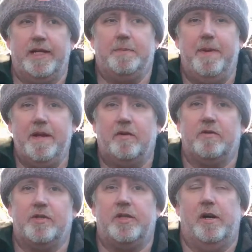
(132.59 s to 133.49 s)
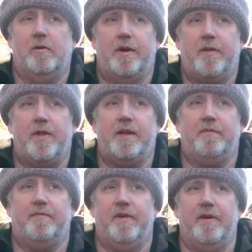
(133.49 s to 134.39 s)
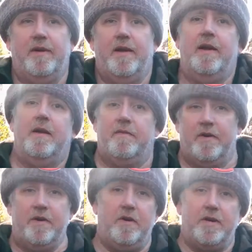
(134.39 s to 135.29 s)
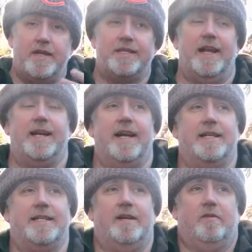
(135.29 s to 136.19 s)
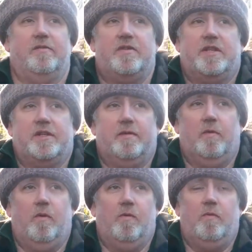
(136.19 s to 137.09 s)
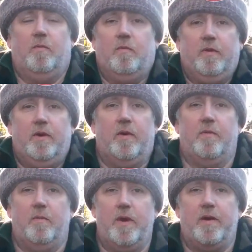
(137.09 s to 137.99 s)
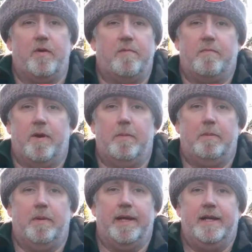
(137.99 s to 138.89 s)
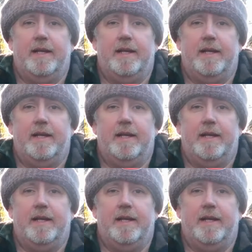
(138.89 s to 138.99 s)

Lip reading: It's been a good show, and I think for an audience like ourselves, you know, we could have probably